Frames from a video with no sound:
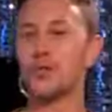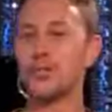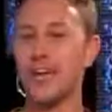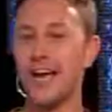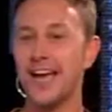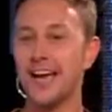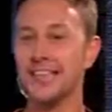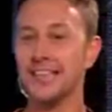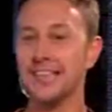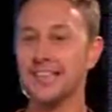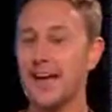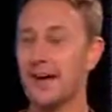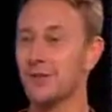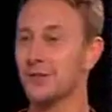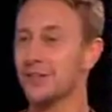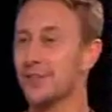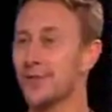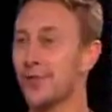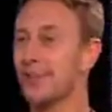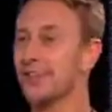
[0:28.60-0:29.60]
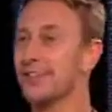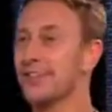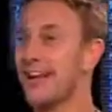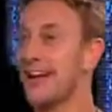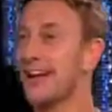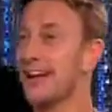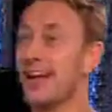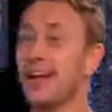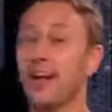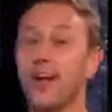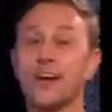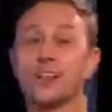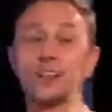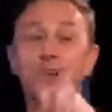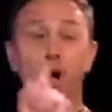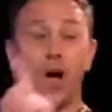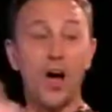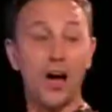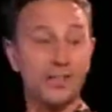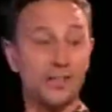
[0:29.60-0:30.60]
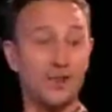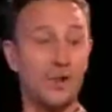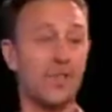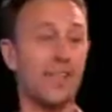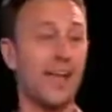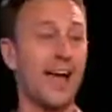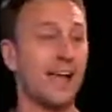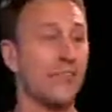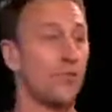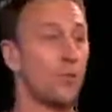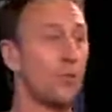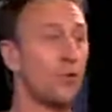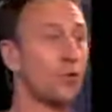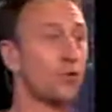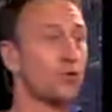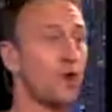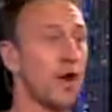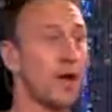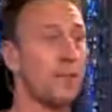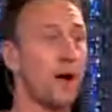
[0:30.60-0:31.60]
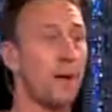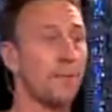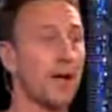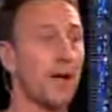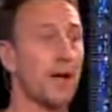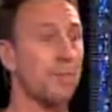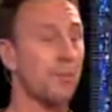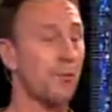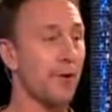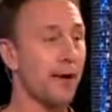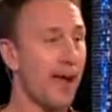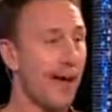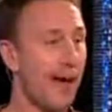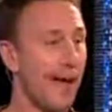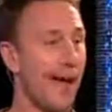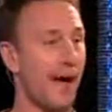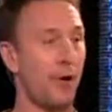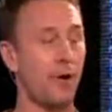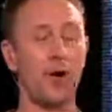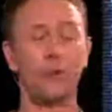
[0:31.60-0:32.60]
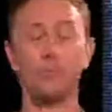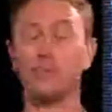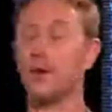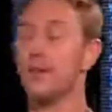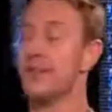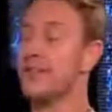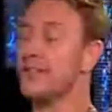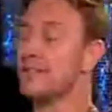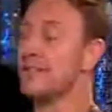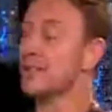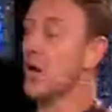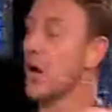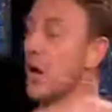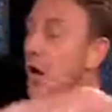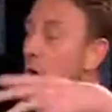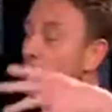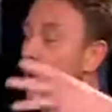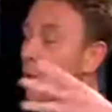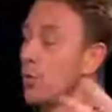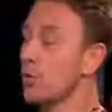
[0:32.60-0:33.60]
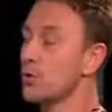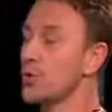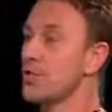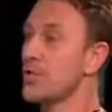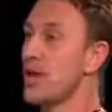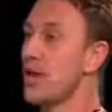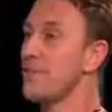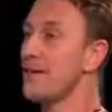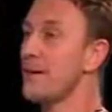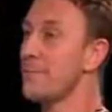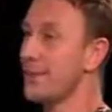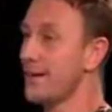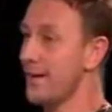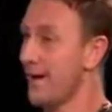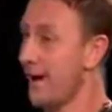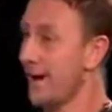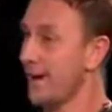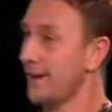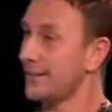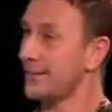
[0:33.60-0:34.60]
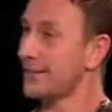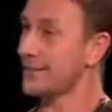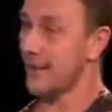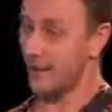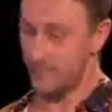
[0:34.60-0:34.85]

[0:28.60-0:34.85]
Jay Salsa on Saturday and I thought, I've got that in the wardrobe. I'm going to bring it out on one of these cold November nights.